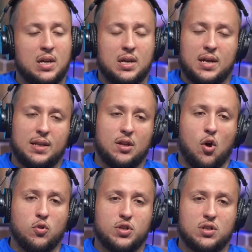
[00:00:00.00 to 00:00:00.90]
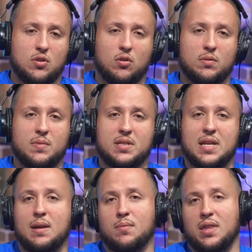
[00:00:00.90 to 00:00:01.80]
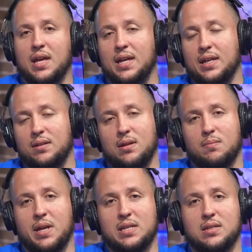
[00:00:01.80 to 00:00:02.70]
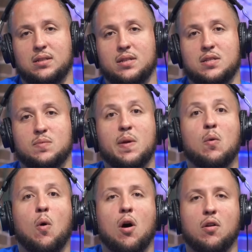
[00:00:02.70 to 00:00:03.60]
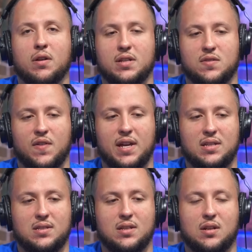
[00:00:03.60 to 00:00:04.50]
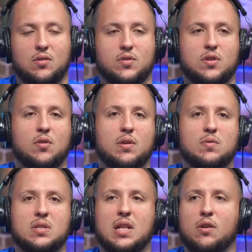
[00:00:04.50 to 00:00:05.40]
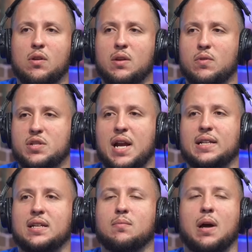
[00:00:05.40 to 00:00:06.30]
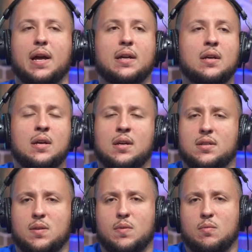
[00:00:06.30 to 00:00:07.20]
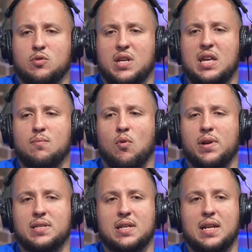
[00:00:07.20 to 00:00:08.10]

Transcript: And the ocean told him the same thing and basically spit water in his face, you know. So he was literally rejected by some of the most key points in